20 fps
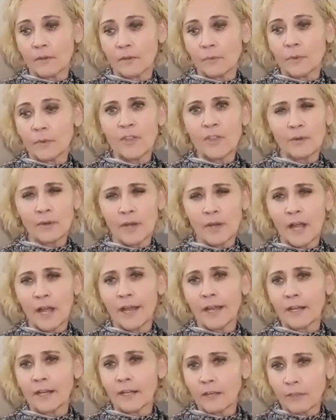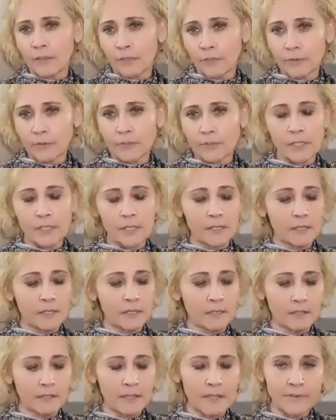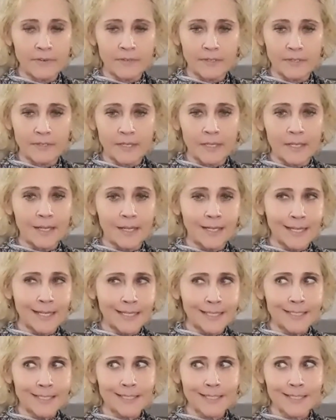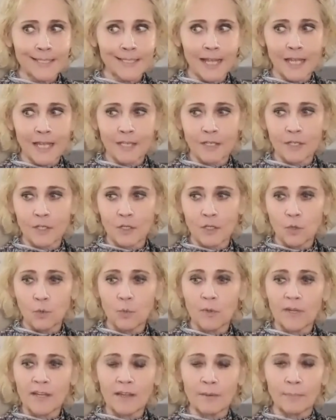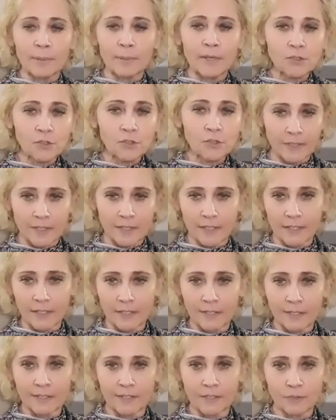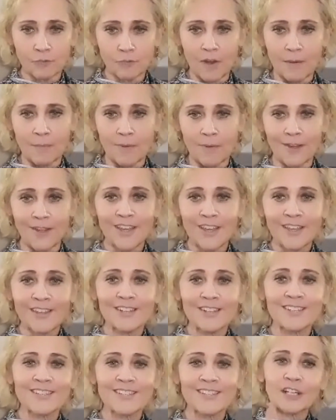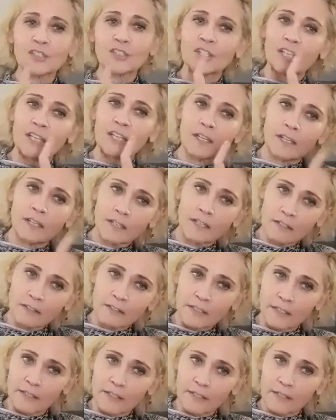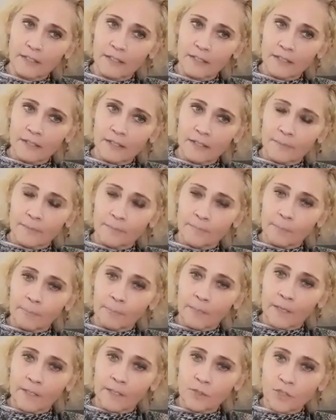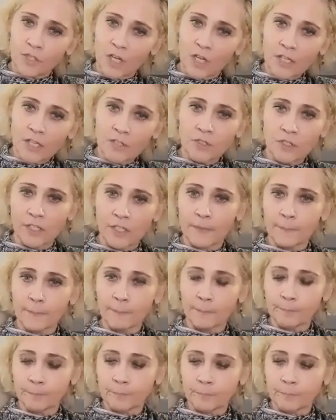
when they're nine and 13 and 11. Again, this is not recapitulating the trauma. This is actually healing and changing